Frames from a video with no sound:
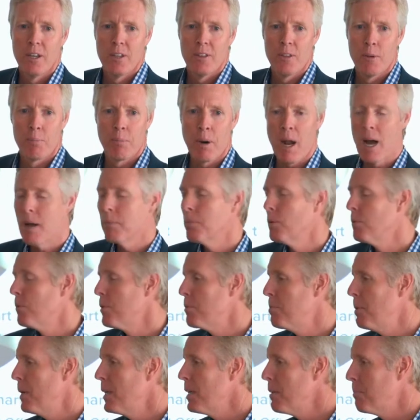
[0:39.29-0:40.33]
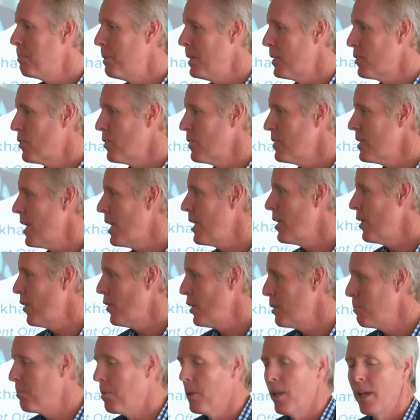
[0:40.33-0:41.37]
The problem with being a pitcher is that he
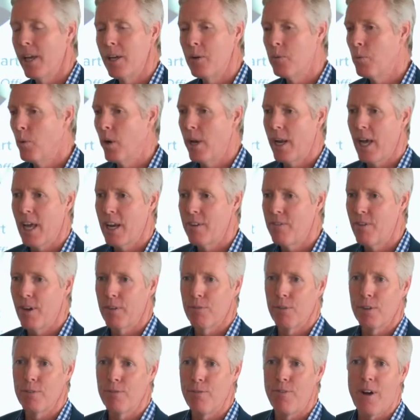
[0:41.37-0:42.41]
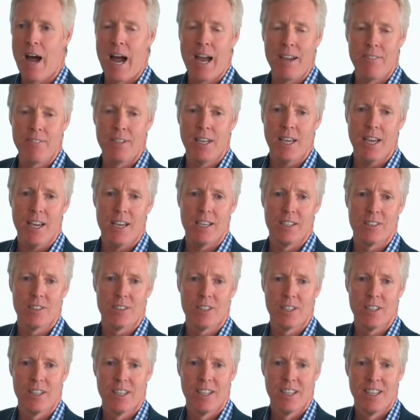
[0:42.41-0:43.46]
only played one out of every 5
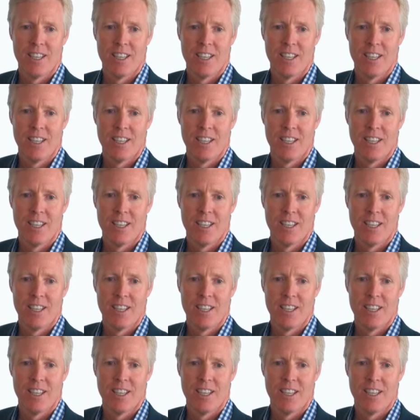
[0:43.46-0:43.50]
days.